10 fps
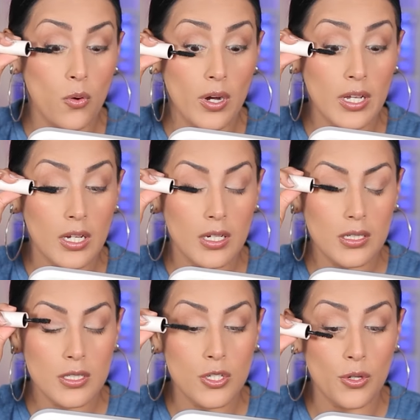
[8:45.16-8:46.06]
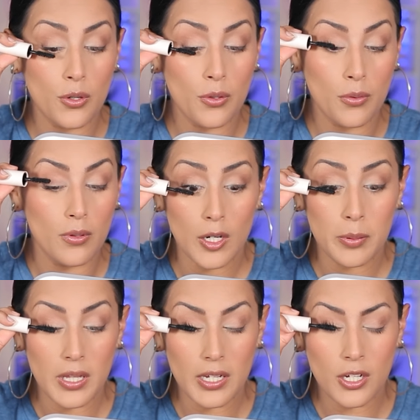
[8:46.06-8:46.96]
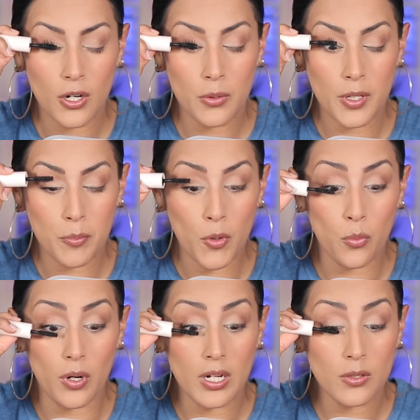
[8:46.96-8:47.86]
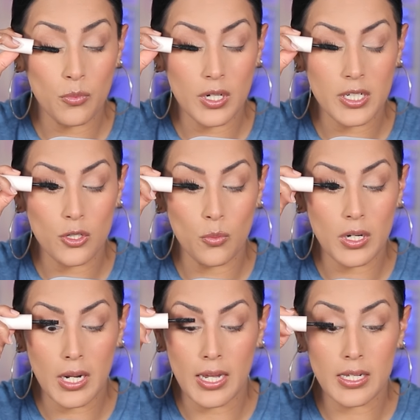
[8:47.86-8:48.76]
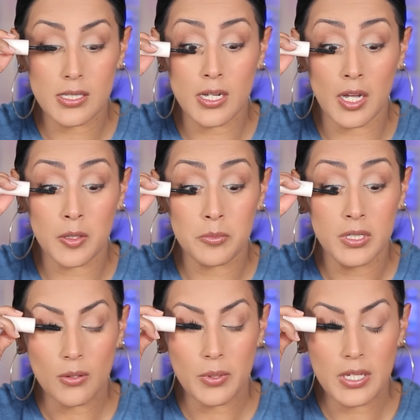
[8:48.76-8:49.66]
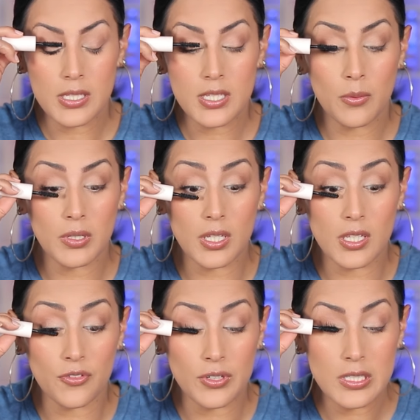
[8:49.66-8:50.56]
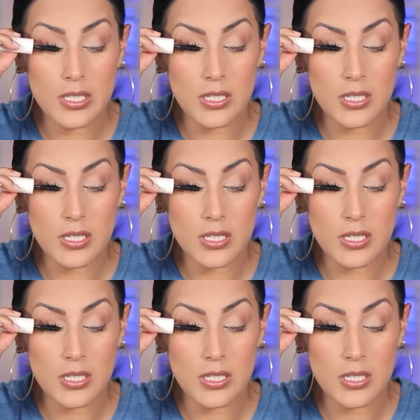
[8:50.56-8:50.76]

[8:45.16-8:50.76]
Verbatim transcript: going to apply coat number one. We're gonna do one eye at a time so we can see what the difference